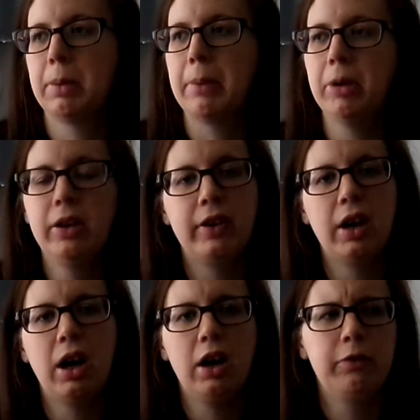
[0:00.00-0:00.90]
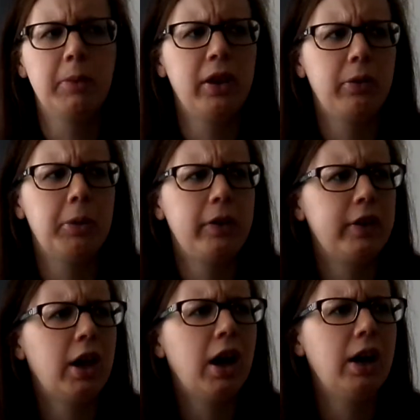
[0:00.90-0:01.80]
about a month and a half, month, month
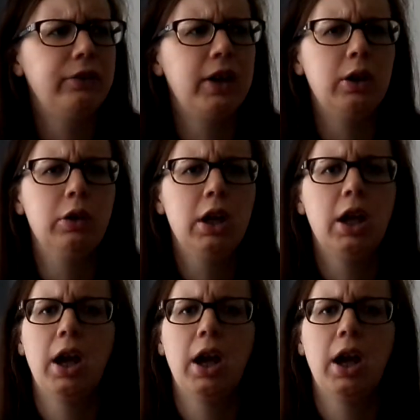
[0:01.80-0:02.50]
and a half now,